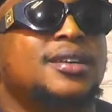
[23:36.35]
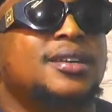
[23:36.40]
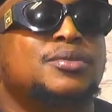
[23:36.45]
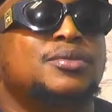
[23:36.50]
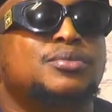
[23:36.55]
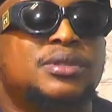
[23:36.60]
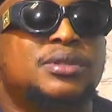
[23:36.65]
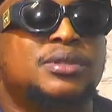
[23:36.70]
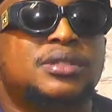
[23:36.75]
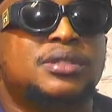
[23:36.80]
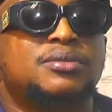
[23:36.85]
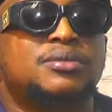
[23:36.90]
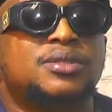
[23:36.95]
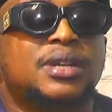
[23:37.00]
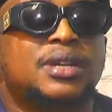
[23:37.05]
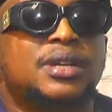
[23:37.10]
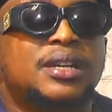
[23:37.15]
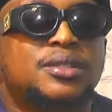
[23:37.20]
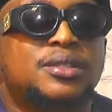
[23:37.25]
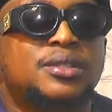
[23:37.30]
We
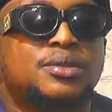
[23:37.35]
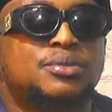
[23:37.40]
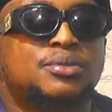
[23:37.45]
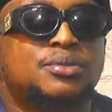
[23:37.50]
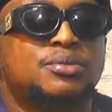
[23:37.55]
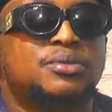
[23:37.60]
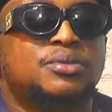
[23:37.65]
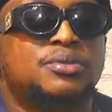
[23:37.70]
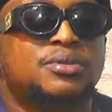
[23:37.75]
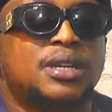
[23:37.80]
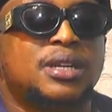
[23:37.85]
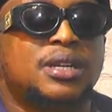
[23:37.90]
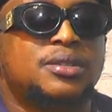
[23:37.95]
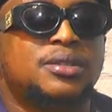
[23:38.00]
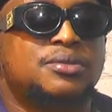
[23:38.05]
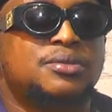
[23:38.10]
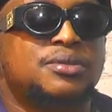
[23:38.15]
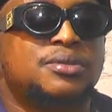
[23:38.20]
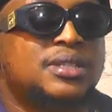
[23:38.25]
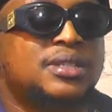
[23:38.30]
try to
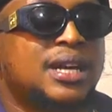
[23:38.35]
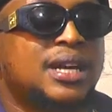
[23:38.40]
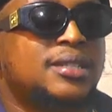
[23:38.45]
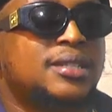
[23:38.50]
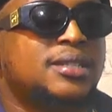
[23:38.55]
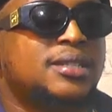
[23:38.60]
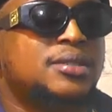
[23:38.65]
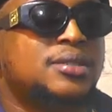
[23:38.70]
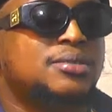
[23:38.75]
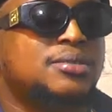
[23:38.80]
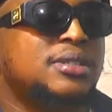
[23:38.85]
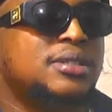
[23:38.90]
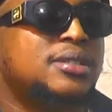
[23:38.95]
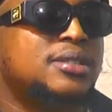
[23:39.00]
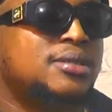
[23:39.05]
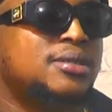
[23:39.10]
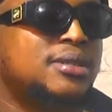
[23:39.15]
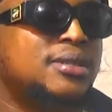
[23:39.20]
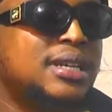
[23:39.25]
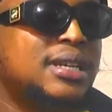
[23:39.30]
research, you know, the
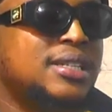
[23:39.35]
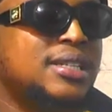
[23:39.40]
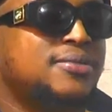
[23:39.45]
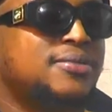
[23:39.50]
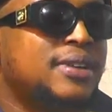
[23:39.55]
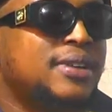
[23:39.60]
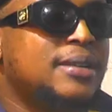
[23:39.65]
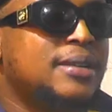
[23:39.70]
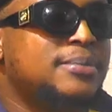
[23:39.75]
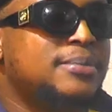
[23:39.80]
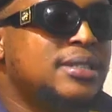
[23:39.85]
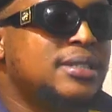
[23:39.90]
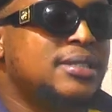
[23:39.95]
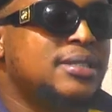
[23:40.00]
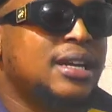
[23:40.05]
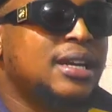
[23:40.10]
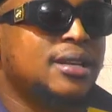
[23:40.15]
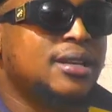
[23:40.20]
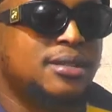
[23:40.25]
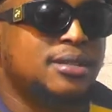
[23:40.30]
song that's vibing,
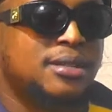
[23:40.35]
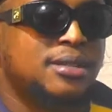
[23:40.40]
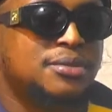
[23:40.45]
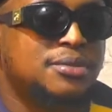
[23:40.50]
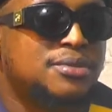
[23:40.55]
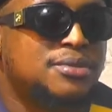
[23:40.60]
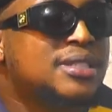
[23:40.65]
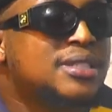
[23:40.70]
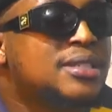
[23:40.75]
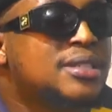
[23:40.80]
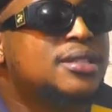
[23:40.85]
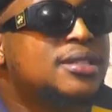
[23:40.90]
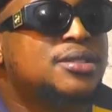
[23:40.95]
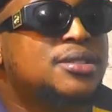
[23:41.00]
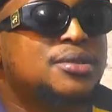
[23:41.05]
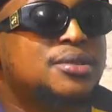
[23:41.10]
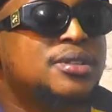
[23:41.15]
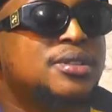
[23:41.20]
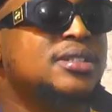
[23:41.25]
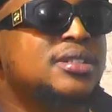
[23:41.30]
like the recent
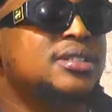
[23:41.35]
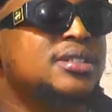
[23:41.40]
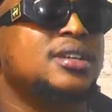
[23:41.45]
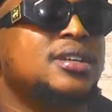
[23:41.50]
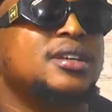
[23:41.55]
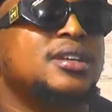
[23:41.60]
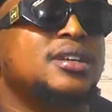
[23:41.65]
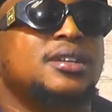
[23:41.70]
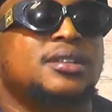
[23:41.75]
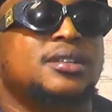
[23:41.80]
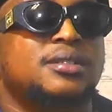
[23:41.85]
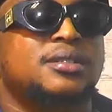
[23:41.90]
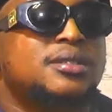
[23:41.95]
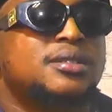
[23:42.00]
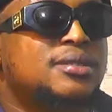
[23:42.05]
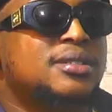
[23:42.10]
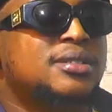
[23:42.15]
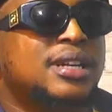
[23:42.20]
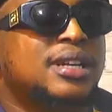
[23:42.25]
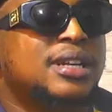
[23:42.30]
songs
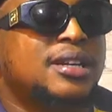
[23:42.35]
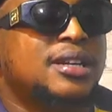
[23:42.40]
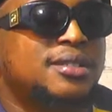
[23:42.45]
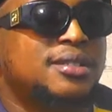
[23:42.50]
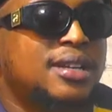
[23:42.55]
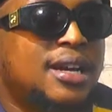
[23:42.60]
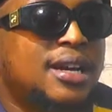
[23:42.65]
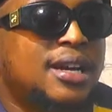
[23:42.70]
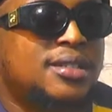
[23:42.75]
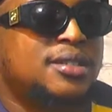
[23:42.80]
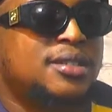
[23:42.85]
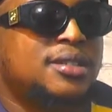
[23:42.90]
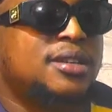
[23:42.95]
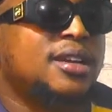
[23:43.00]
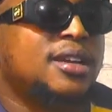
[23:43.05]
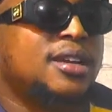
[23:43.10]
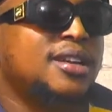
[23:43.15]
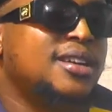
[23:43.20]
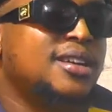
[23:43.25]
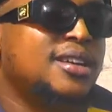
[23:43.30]
that you guys,
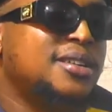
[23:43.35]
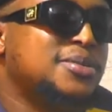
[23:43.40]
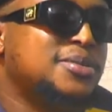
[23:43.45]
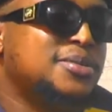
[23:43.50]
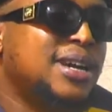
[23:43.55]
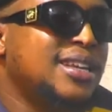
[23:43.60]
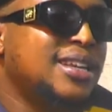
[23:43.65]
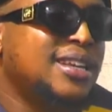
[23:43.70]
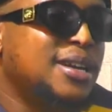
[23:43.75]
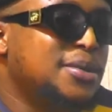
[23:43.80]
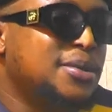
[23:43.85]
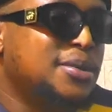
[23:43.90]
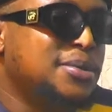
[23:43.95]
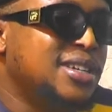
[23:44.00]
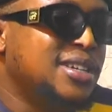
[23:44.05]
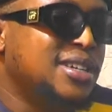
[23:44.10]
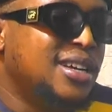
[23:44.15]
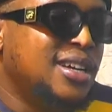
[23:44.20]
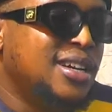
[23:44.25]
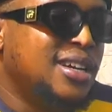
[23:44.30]
okay, because right now
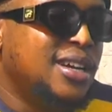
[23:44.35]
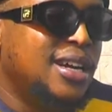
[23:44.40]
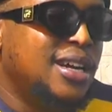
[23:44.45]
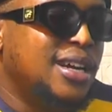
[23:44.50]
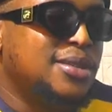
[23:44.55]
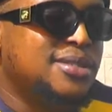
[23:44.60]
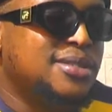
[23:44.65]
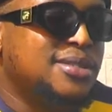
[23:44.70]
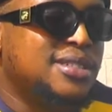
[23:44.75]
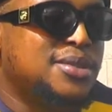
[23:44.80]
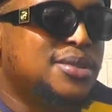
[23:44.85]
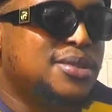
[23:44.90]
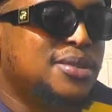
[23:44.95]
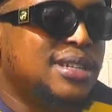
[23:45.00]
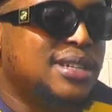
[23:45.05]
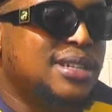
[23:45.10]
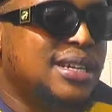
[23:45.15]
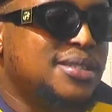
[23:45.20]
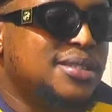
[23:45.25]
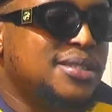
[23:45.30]
I know the song
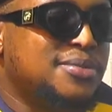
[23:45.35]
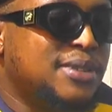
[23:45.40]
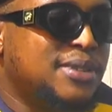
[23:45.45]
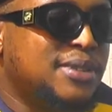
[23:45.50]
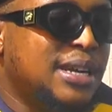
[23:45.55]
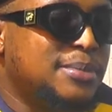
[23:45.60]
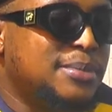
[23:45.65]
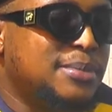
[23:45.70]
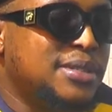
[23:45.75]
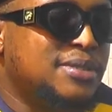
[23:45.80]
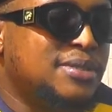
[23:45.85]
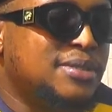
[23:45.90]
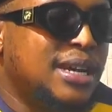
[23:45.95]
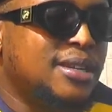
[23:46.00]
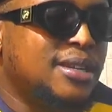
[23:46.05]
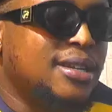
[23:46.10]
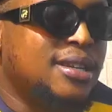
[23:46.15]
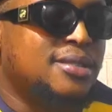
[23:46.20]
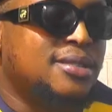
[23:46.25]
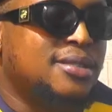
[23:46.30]
that is vibing
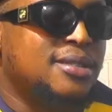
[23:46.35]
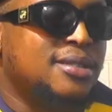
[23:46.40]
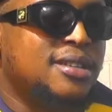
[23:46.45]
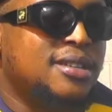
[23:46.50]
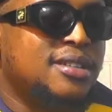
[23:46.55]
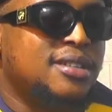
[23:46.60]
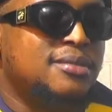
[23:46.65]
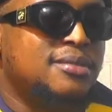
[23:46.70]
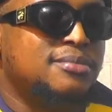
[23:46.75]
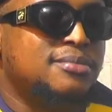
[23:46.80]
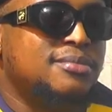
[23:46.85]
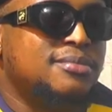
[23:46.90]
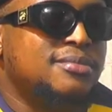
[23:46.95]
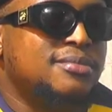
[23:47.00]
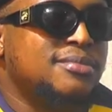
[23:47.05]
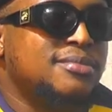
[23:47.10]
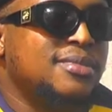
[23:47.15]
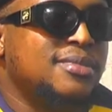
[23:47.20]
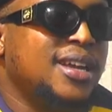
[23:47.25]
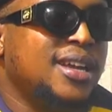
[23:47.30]
right now
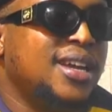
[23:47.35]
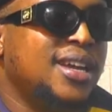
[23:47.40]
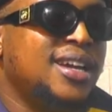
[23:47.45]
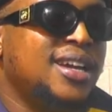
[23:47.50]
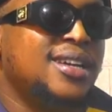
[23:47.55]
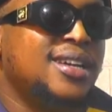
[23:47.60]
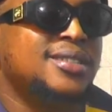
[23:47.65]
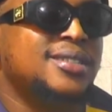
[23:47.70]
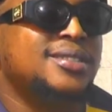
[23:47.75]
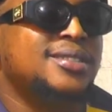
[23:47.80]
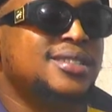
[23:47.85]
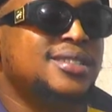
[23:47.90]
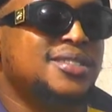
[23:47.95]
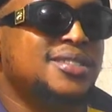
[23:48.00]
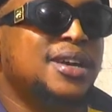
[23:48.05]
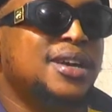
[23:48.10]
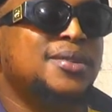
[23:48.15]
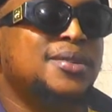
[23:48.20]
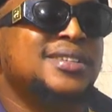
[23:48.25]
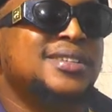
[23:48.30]
here in
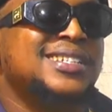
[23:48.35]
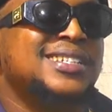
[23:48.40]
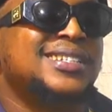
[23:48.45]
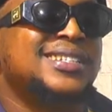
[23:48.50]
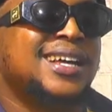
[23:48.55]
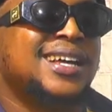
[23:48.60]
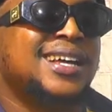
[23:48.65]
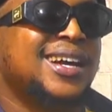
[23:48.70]
Sierra Leone, Snack.